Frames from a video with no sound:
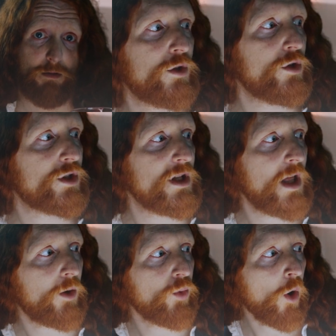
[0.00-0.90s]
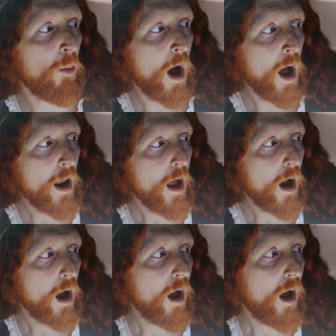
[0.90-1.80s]
Do you see that robot?
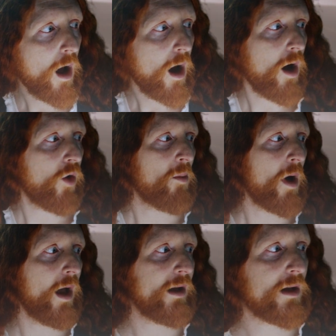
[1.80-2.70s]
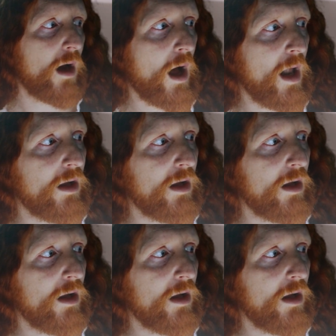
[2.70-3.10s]
Oh my god,